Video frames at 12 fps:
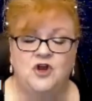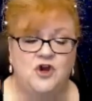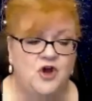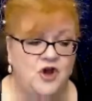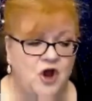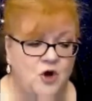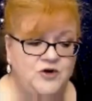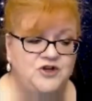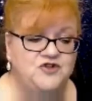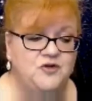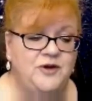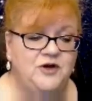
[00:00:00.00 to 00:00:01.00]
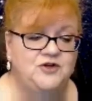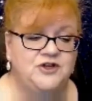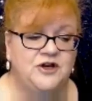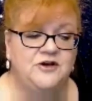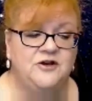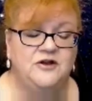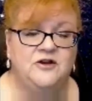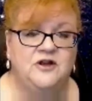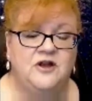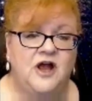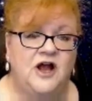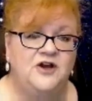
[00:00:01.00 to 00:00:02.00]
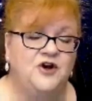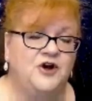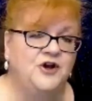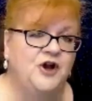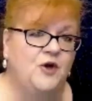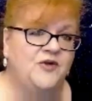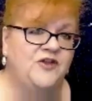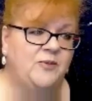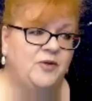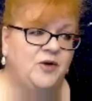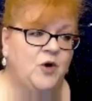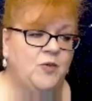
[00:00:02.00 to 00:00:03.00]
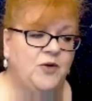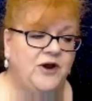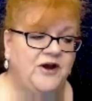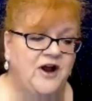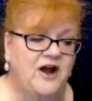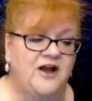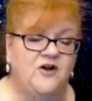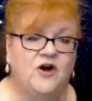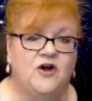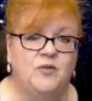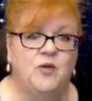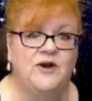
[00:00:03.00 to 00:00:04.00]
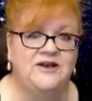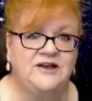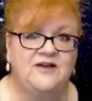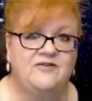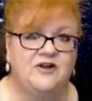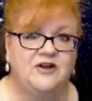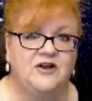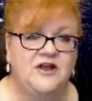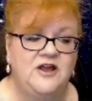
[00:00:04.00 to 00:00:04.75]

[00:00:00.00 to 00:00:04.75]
no distribution, and you're going to go with the appropriate high card point level.